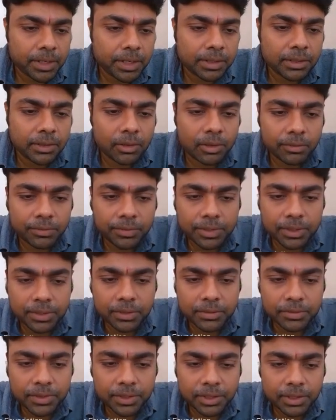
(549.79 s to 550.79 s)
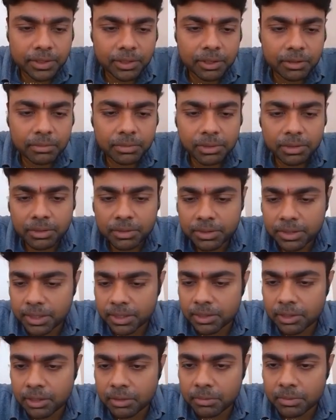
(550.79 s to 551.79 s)
other officers of central government or
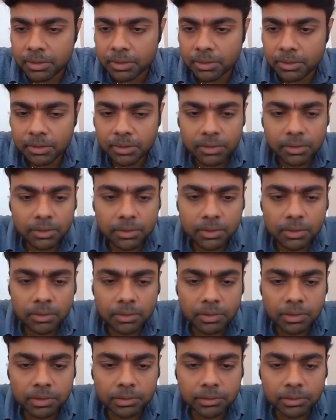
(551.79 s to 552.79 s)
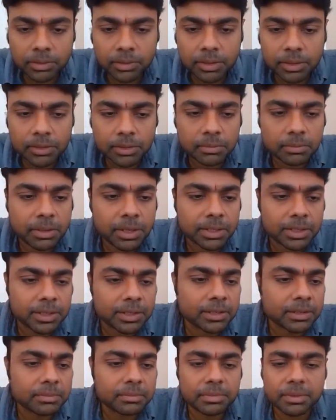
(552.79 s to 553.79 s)
state government or local authorities or
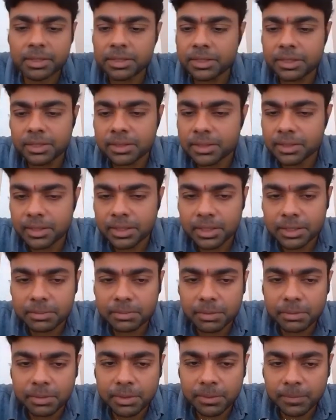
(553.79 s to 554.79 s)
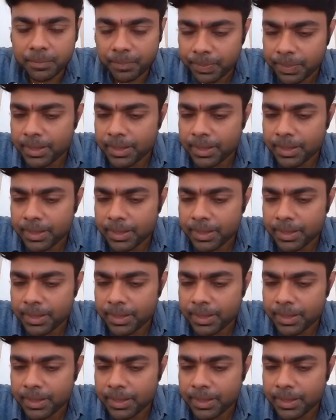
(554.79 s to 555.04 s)
banking companies, as the case may be.